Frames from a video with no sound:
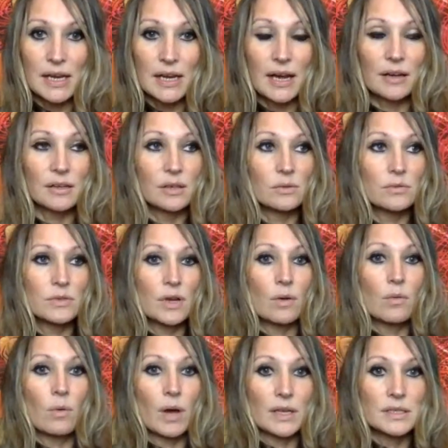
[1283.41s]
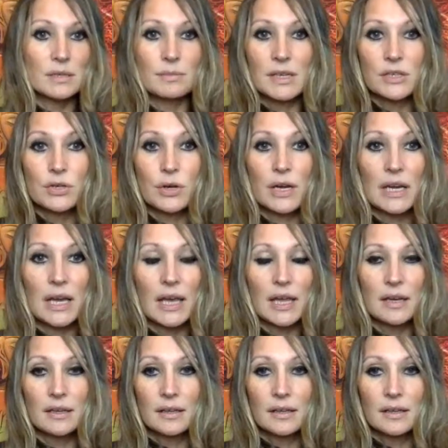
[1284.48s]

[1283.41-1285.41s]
how you don't want to be treated.